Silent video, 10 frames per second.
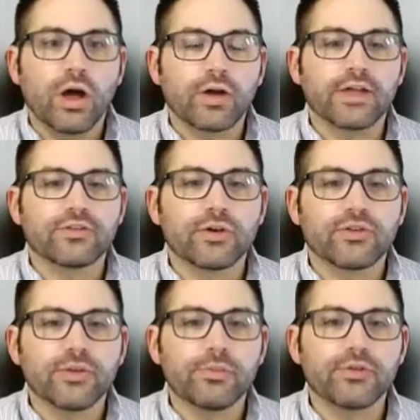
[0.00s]
Okay, so
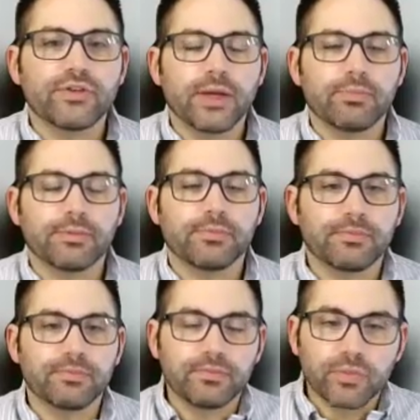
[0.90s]
a simple tip
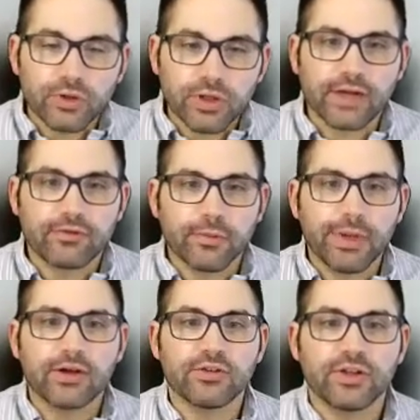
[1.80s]
we're going to look at
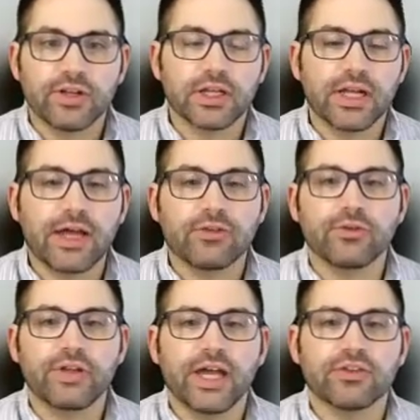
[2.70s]
for parenting and
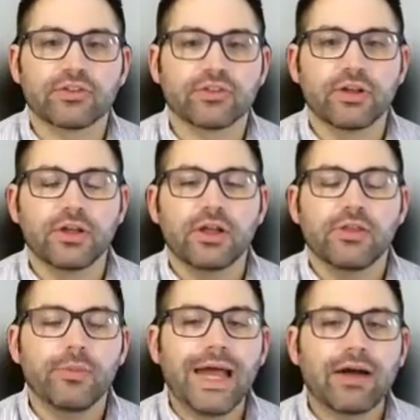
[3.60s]
household tasks,
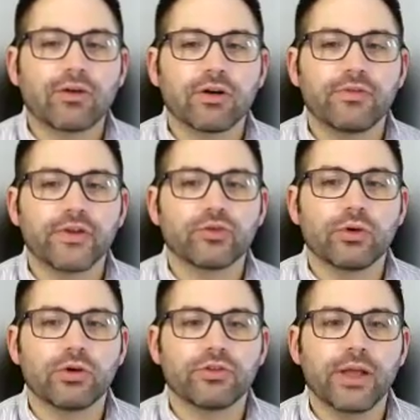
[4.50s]
the power of
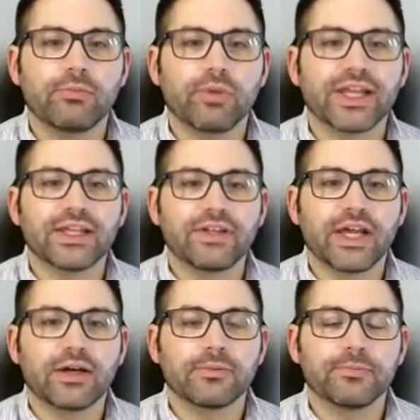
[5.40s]
visuals and breaking it
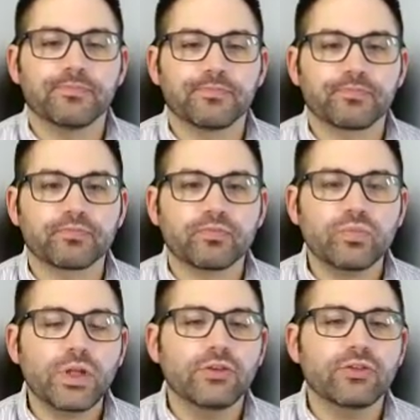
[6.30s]
down.
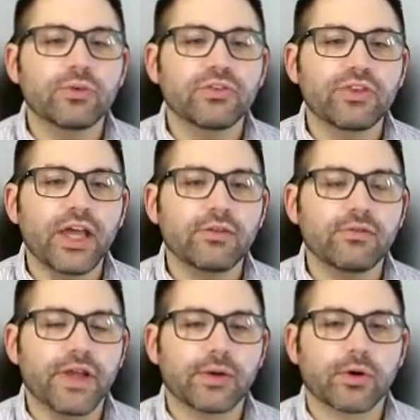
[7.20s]
So instead
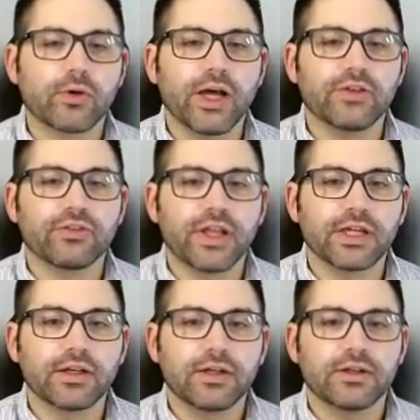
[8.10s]
of vague requests
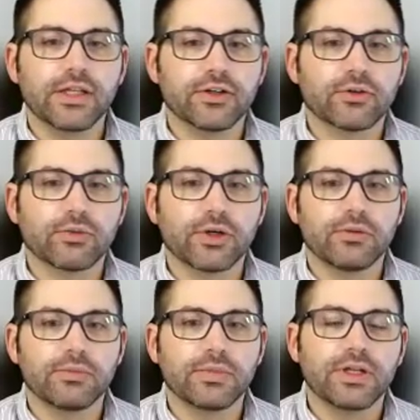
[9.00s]
like clean your
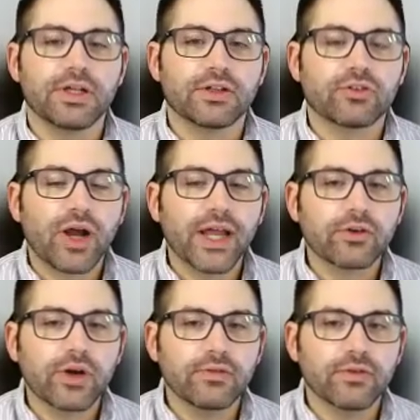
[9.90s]
room,
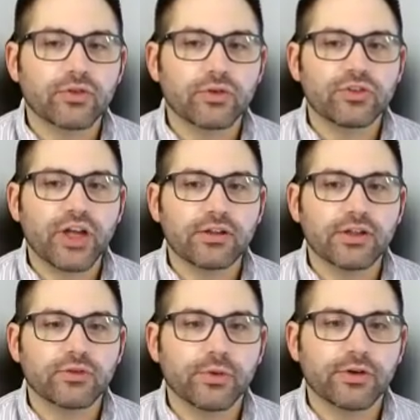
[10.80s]
try creating visual
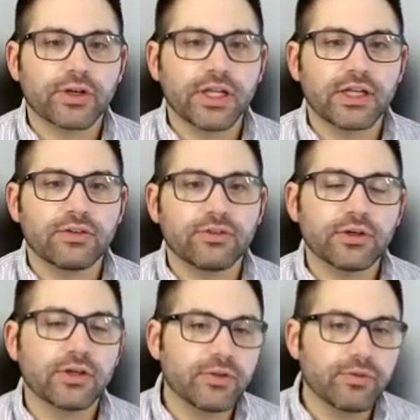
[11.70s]
checklists with your kids
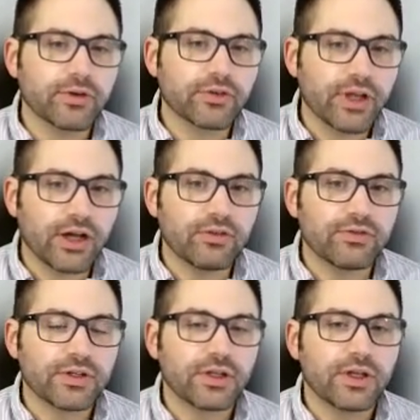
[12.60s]
or even
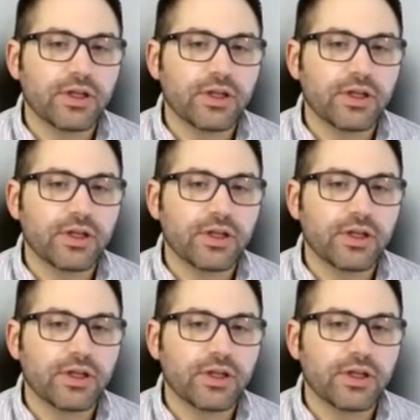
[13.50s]
yourself.